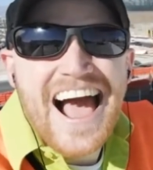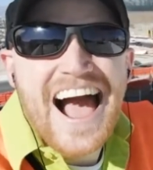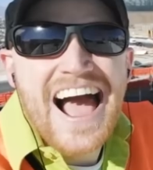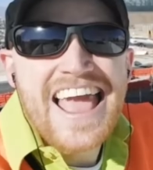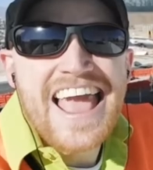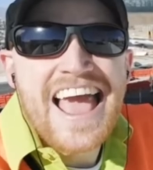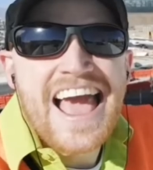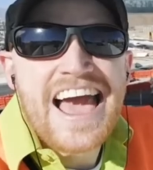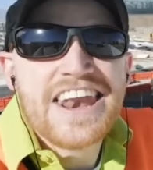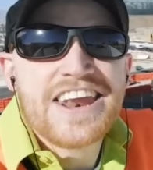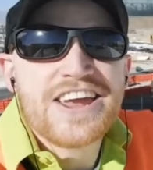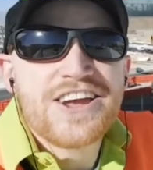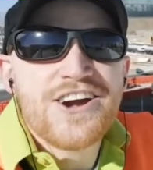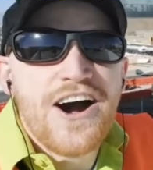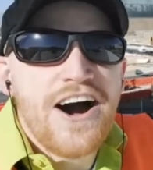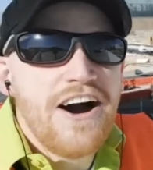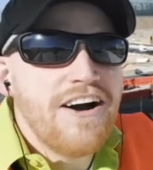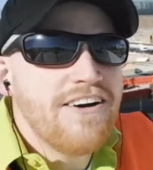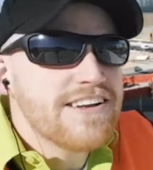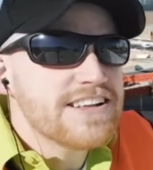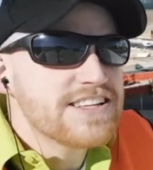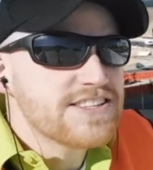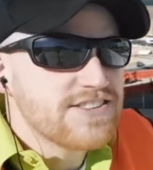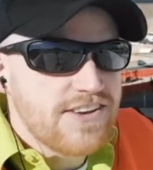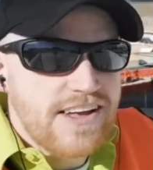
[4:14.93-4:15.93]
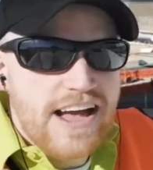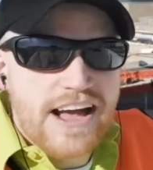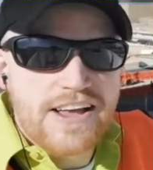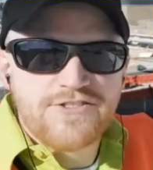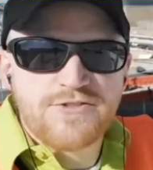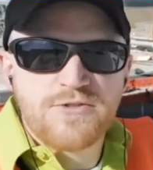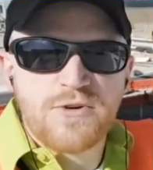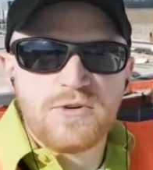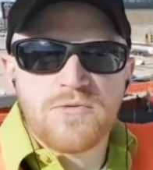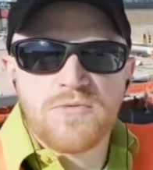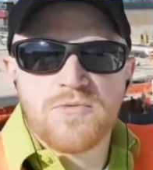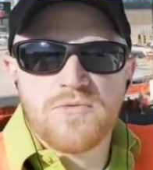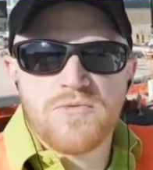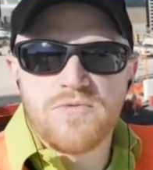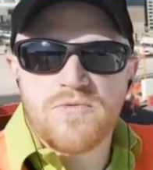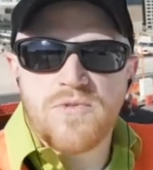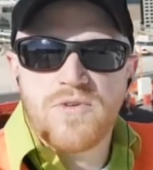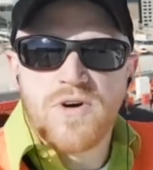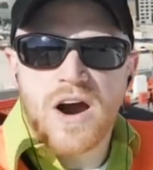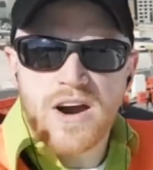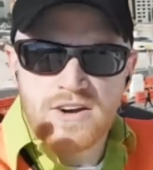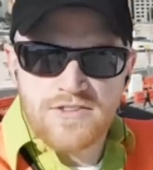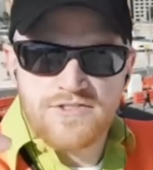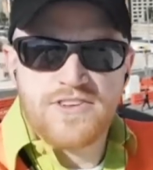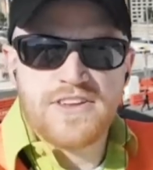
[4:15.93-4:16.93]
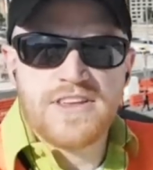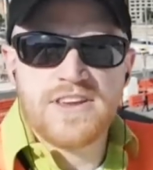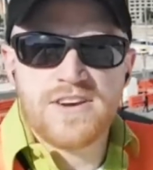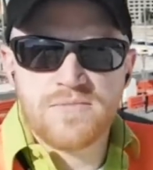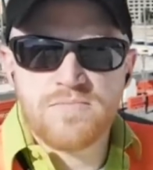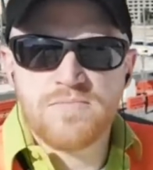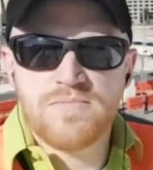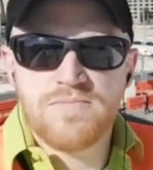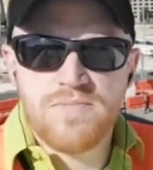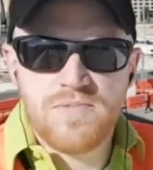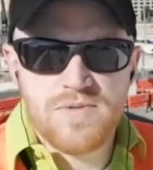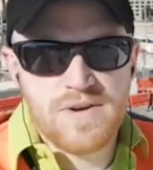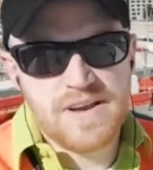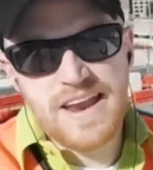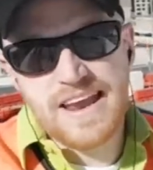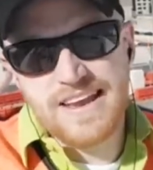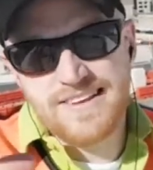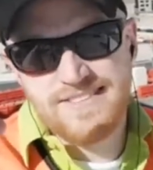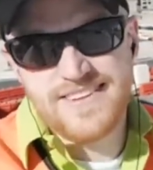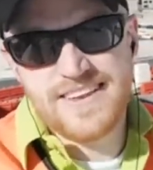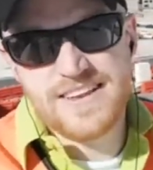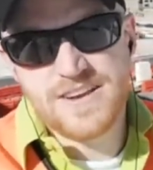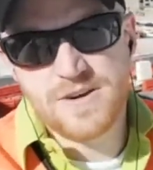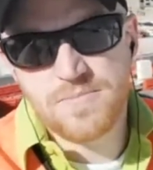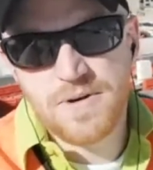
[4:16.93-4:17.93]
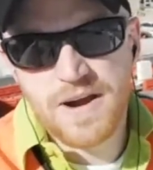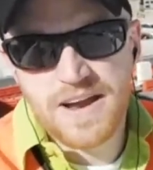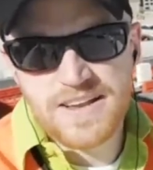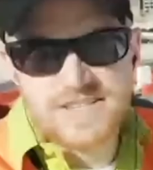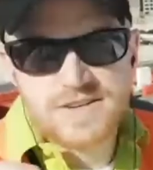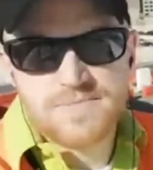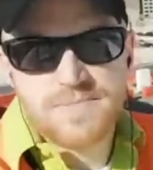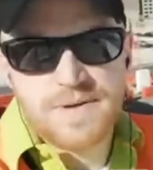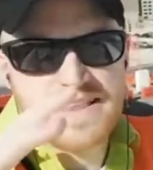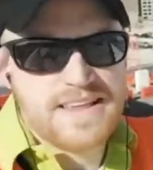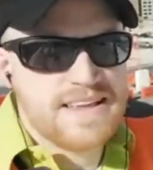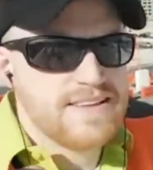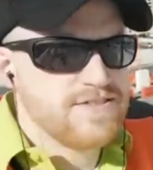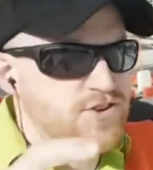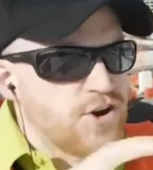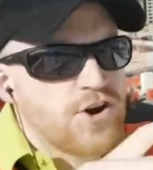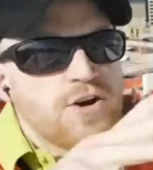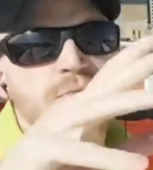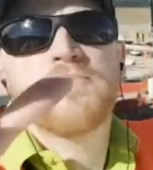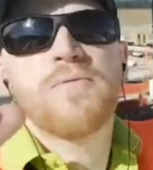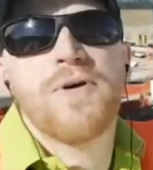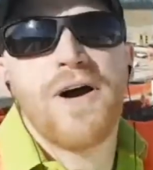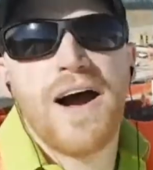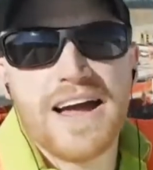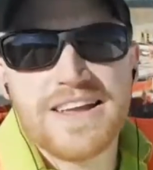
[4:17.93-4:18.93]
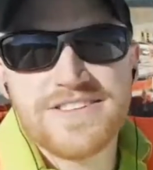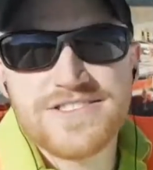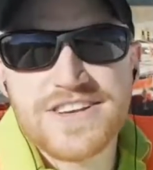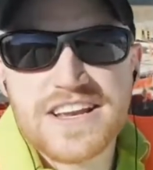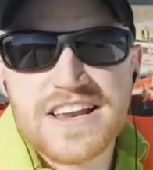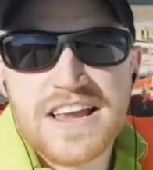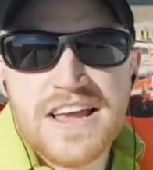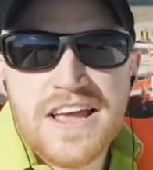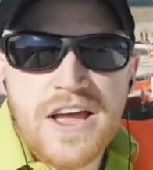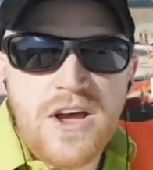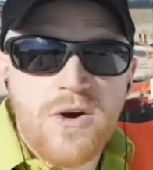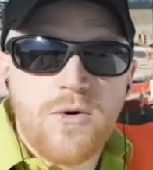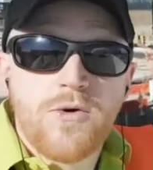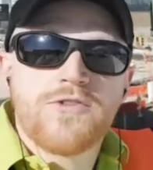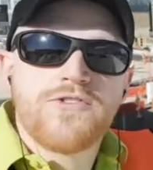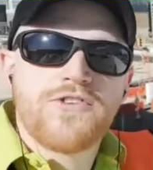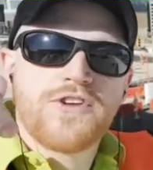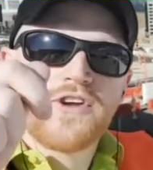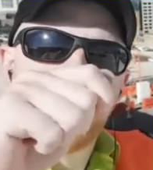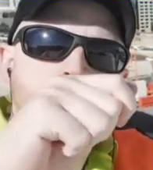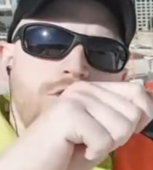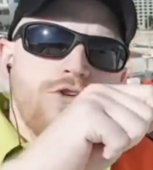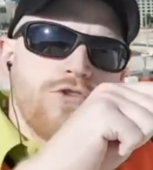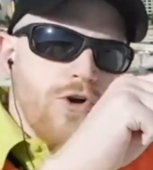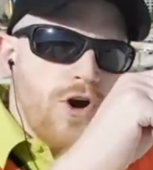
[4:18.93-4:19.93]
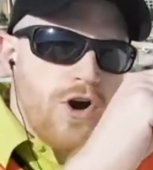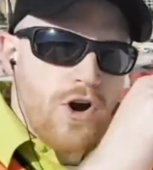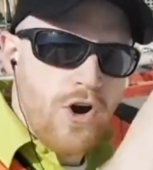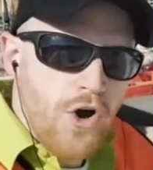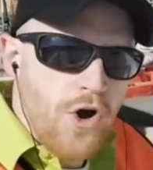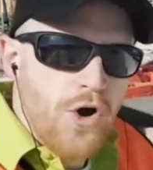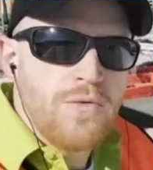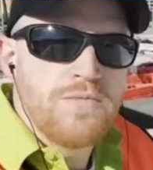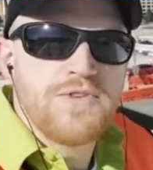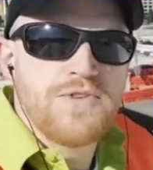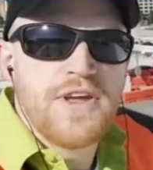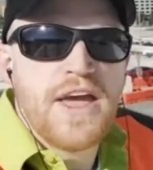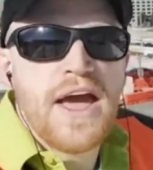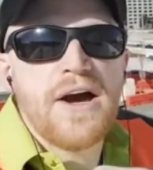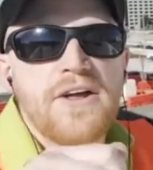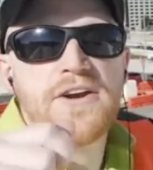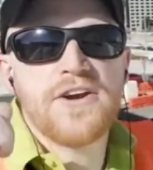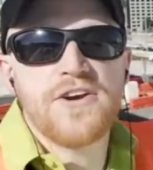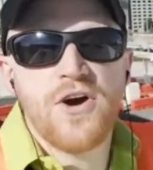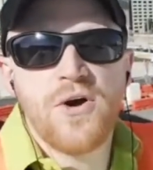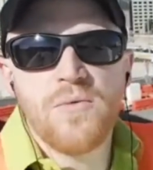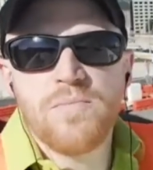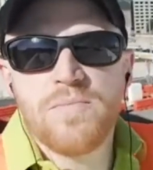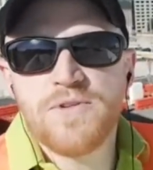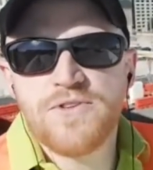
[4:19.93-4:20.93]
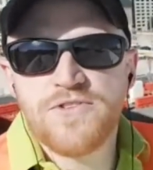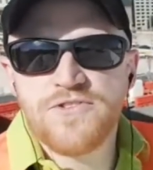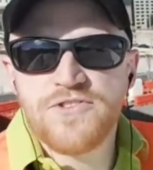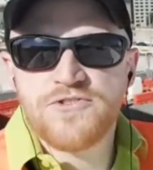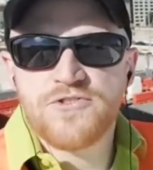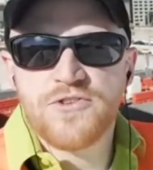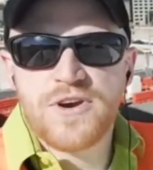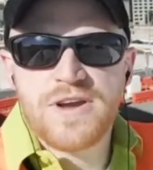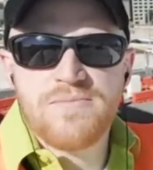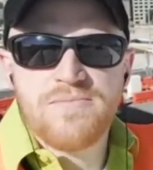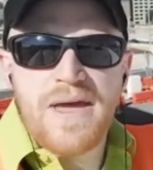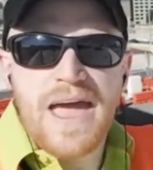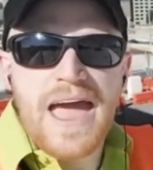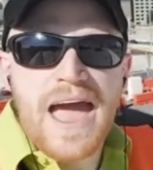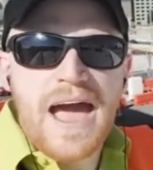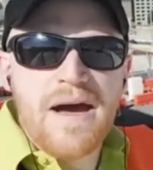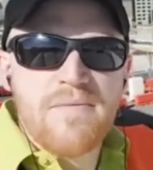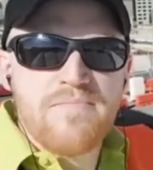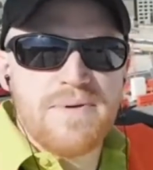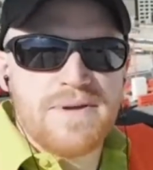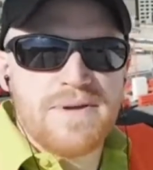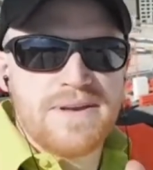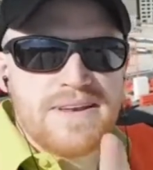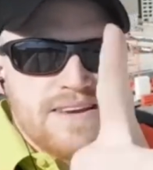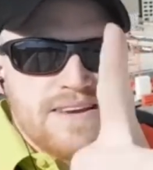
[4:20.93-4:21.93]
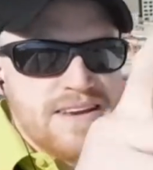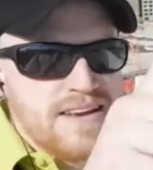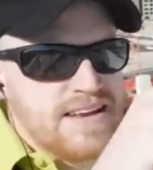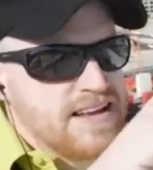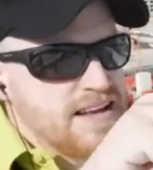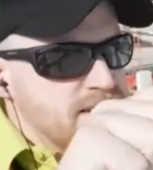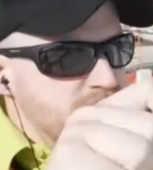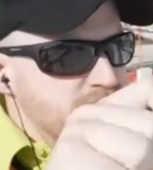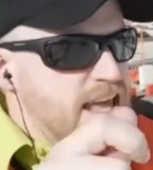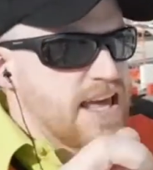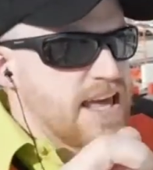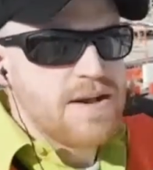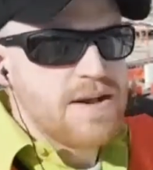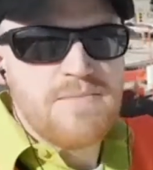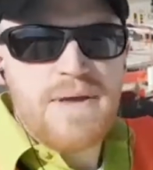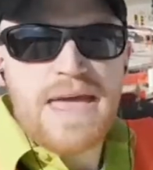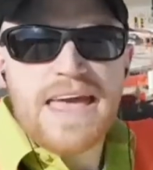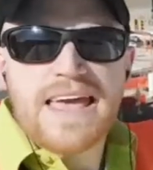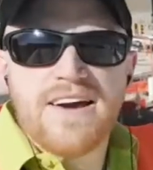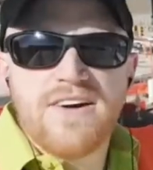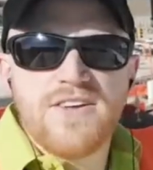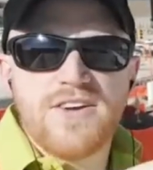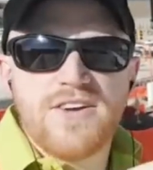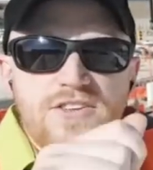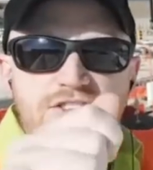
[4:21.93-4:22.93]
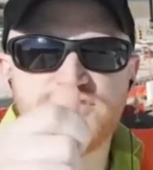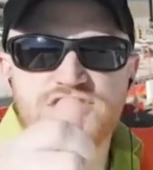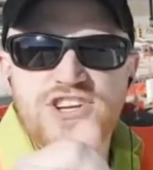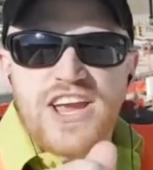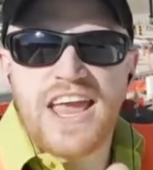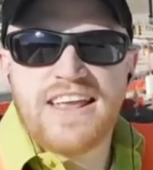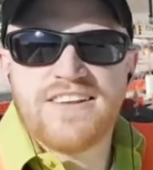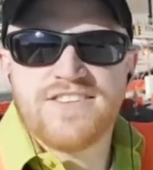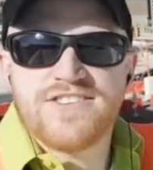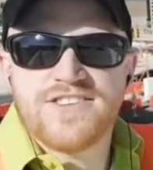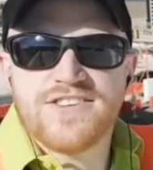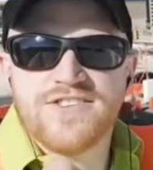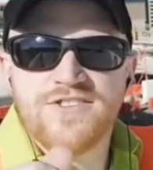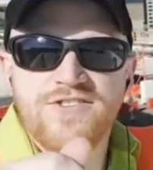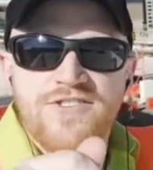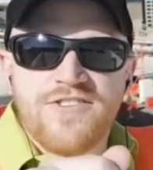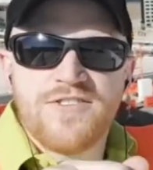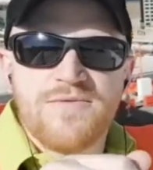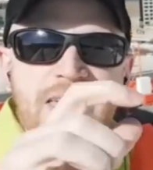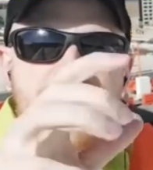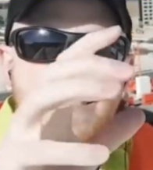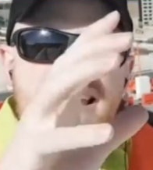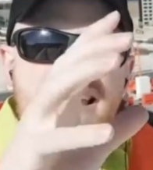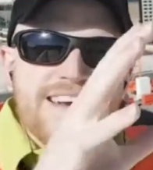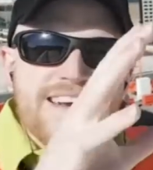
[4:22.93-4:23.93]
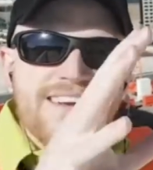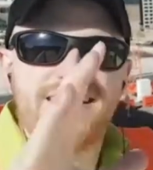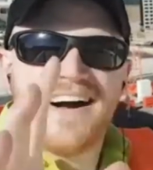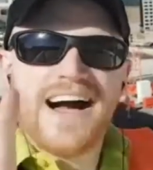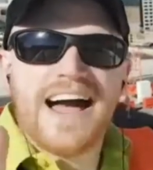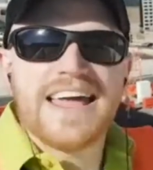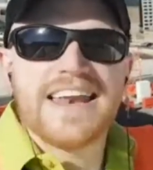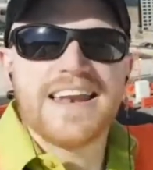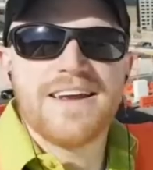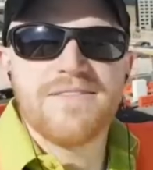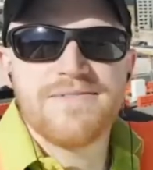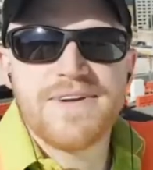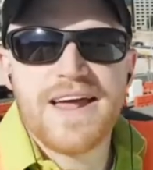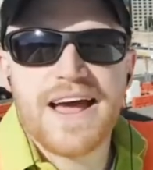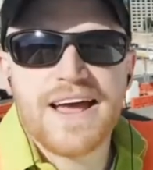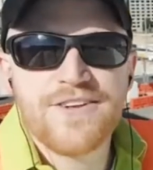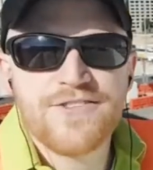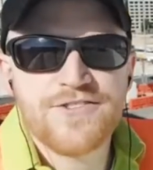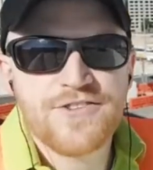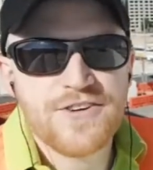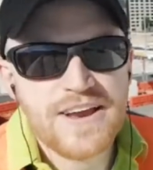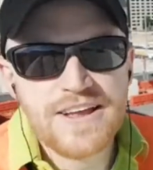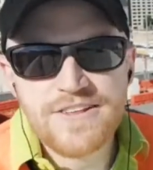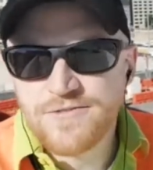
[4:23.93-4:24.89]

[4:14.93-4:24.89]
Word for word: I had a college class where our senior, well, not senior project, but the term project was to go to our hometown and open street map and kind of make a little changes to make it line up nicer.